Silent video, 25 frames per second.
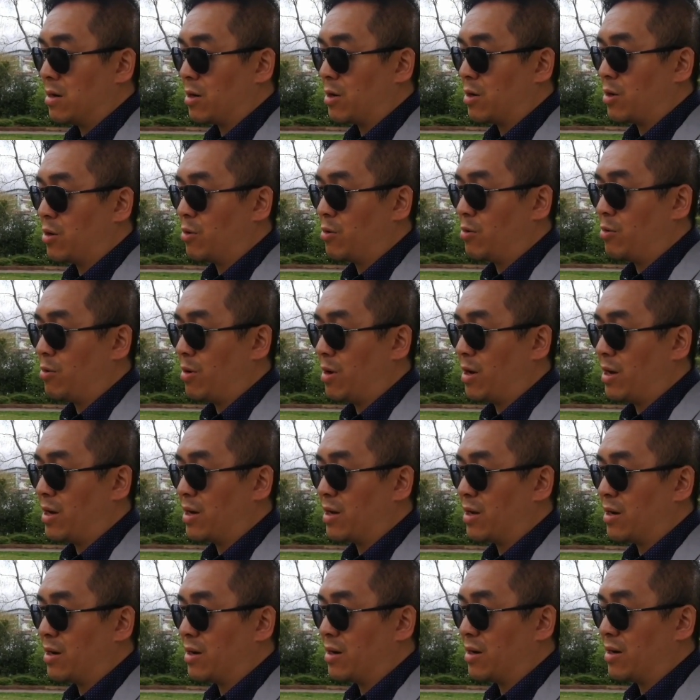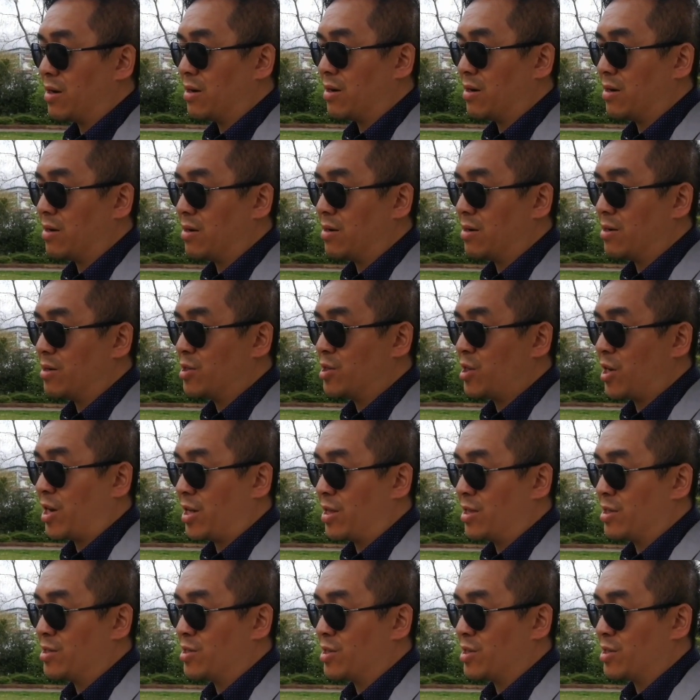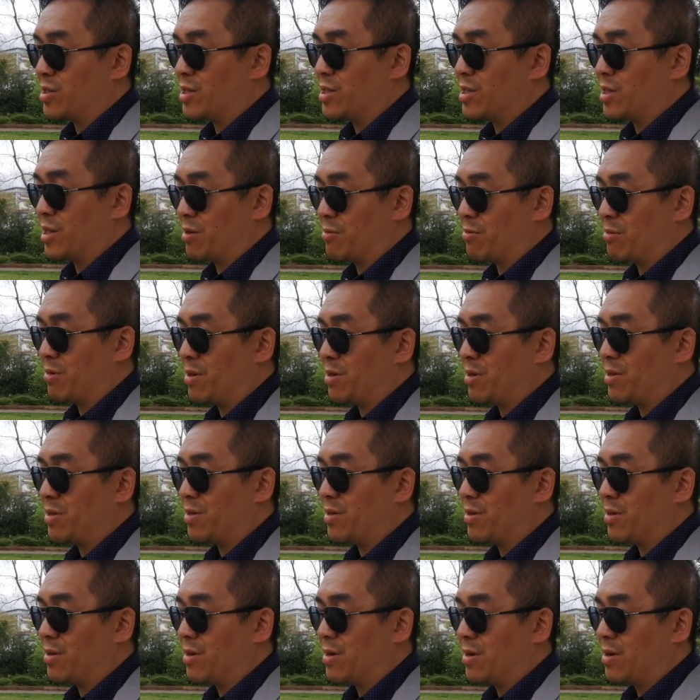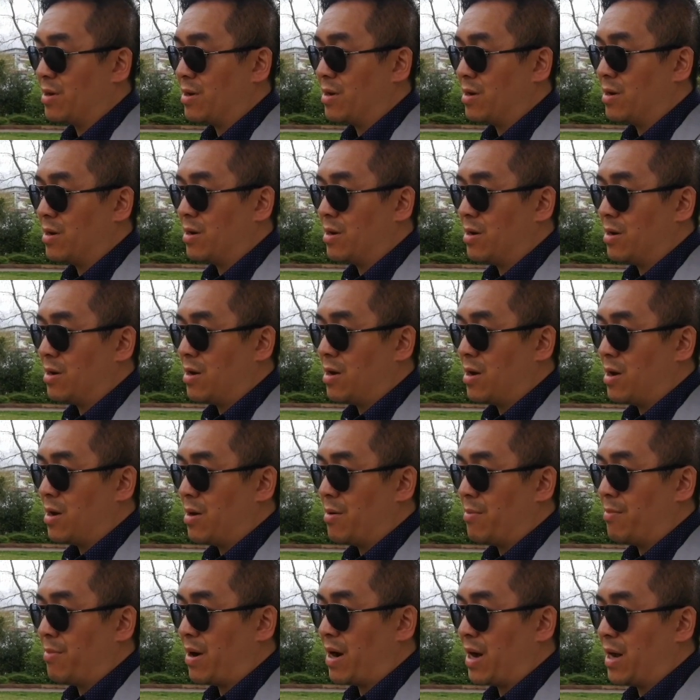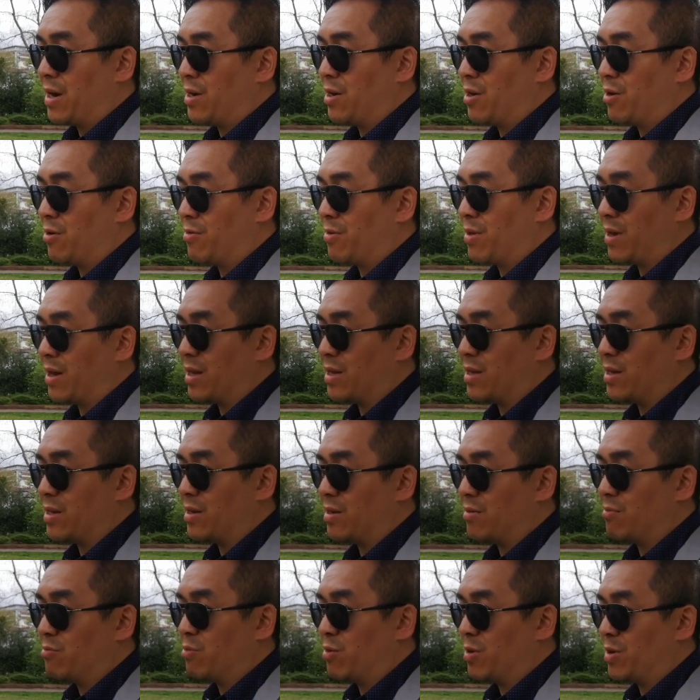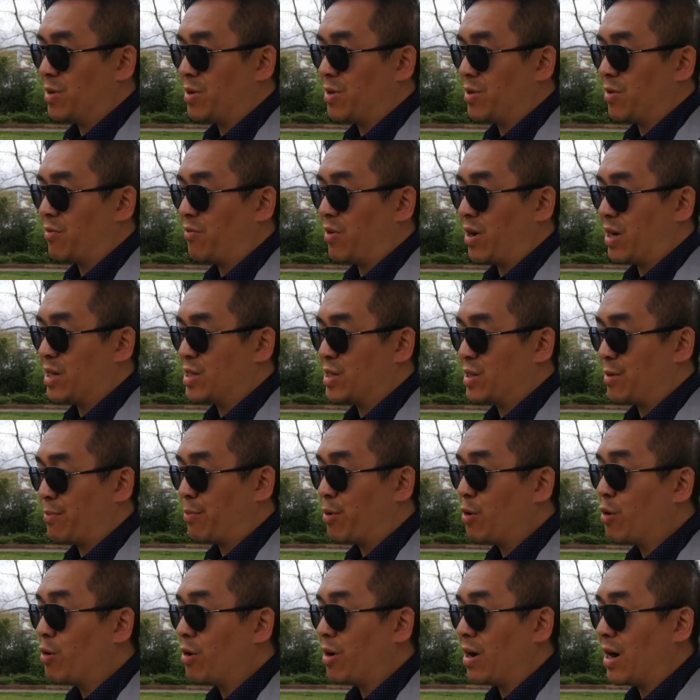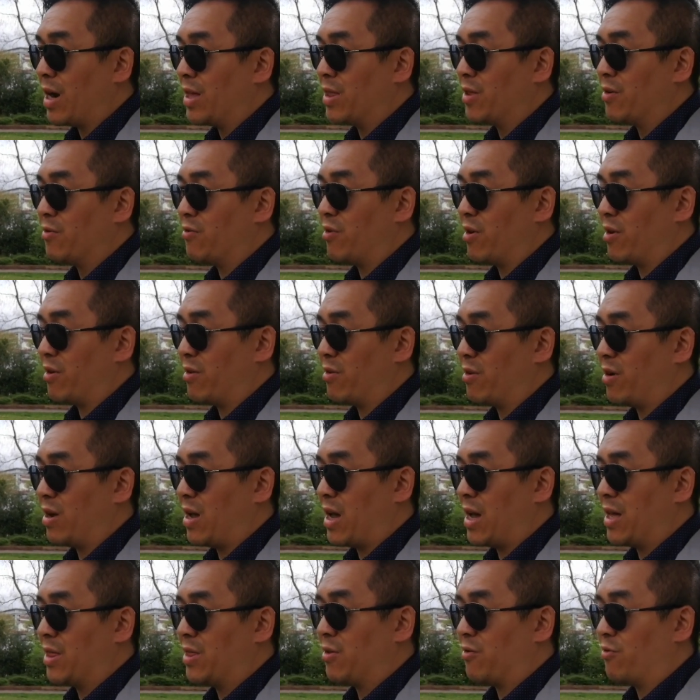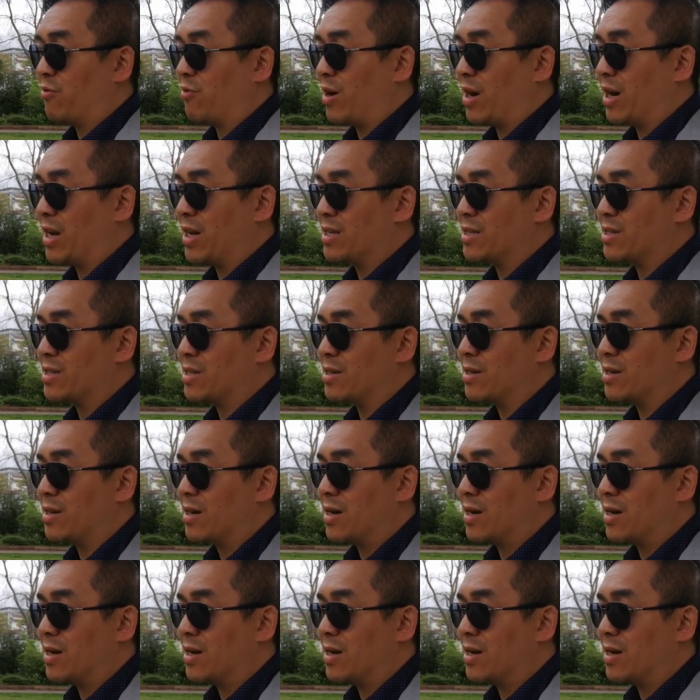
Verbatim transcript: quite challenging to deal with, but I know that with the right support and the and the right